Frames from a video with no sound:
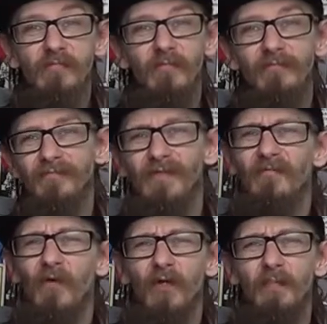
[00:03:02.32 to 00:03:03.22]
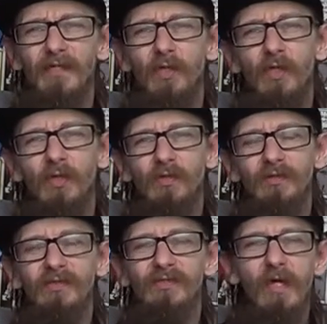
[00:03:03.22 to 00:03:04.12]
they've got a bit
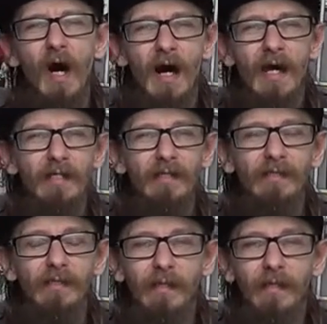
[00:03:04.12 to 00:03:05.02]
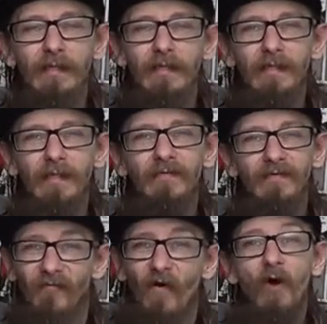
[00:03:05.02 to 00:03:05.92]
old and tired, and
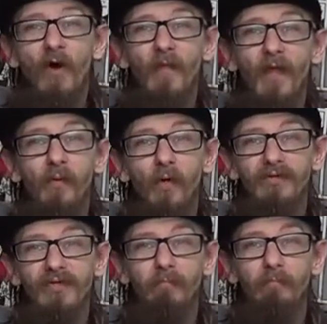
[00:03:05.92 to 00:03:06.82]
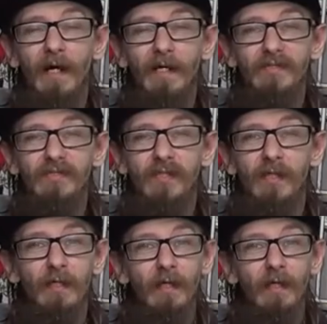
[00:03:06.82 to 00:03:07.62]
they've hung up their proton packs,